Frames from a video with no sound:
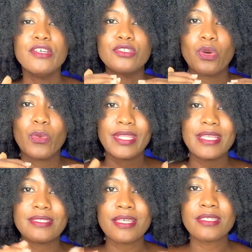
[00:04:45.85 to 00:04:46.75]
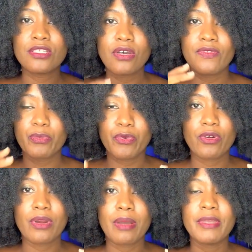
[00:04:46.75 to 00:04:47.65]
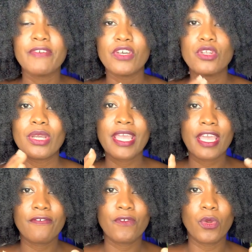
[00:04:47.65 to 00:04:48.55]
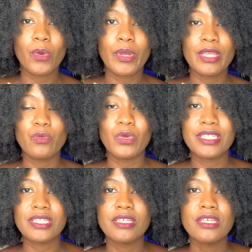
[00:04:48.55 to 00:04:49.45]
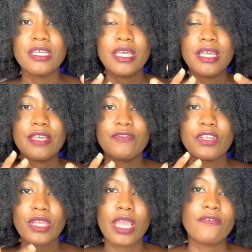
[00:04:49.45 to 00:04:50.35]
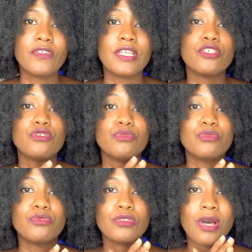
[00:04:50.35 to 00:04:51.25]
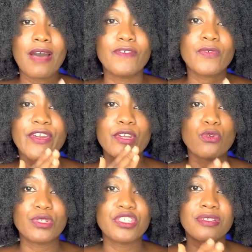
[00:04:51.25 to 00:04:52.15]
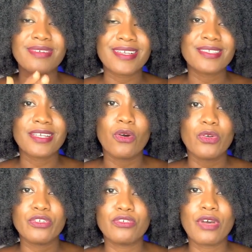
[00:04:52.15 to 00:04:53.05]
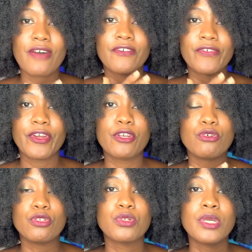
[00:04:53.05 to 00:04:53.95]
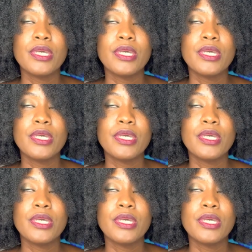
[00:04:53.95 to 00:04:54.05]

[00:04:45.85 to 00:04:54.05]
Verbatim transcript: So with the intensity of the program, if you're not careful, if you're not careful and you do not have a very good structure, or you do not have a very good